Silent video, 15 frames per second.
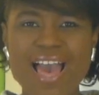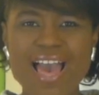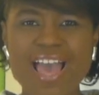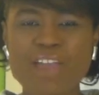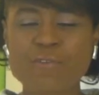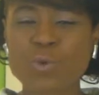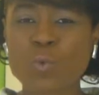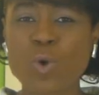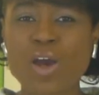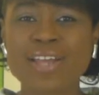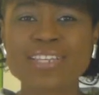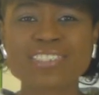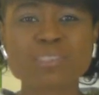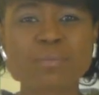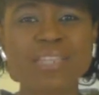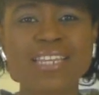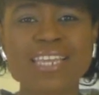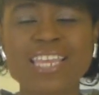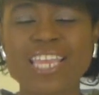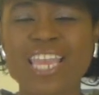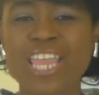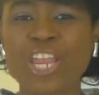Hi everyone, it's me
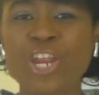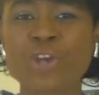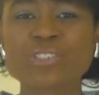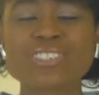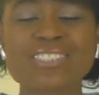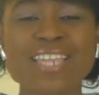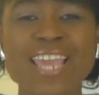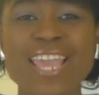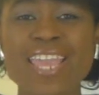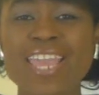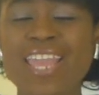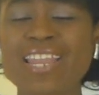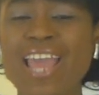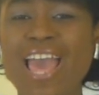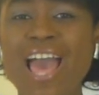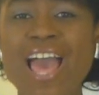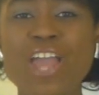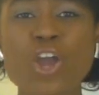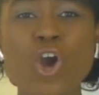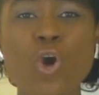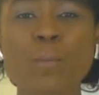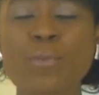Nikki here today and
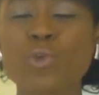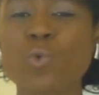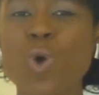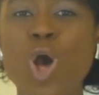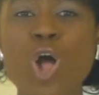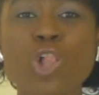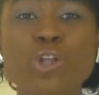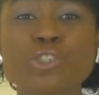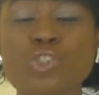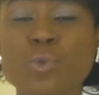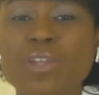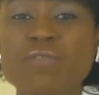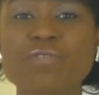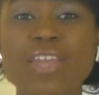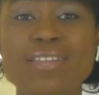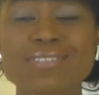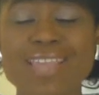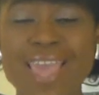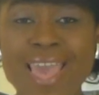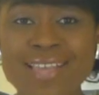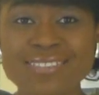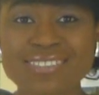I hope you all are doing
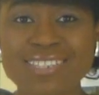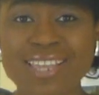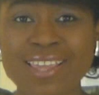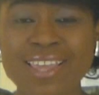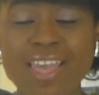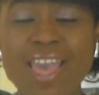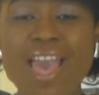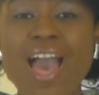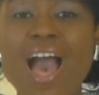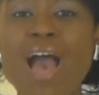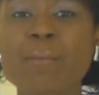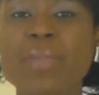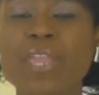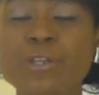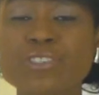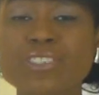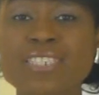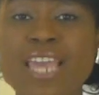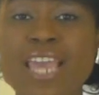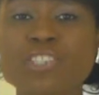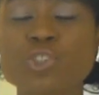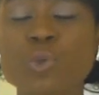fantastic. I'm here
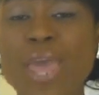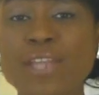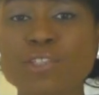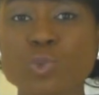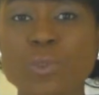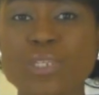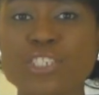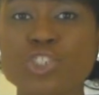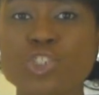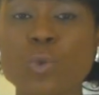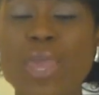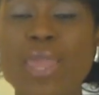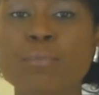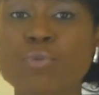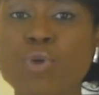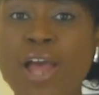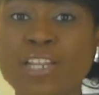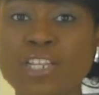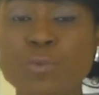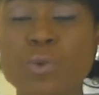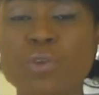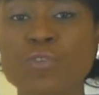today to actually do a
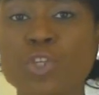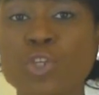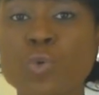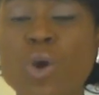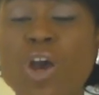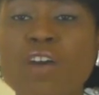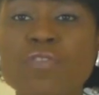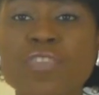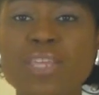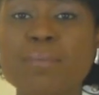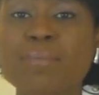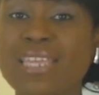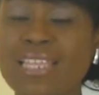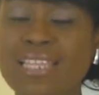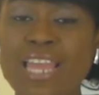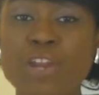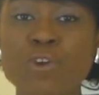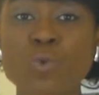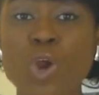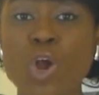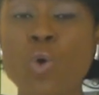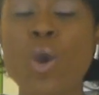product review of the
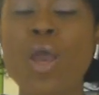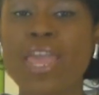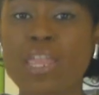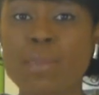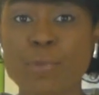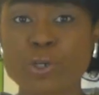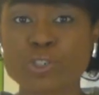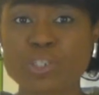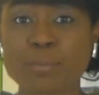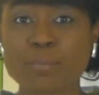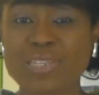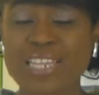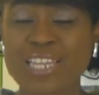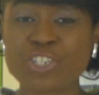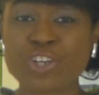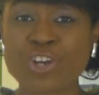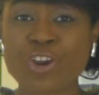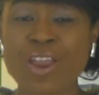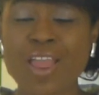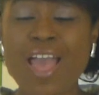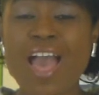Miallegro Immersion Blender.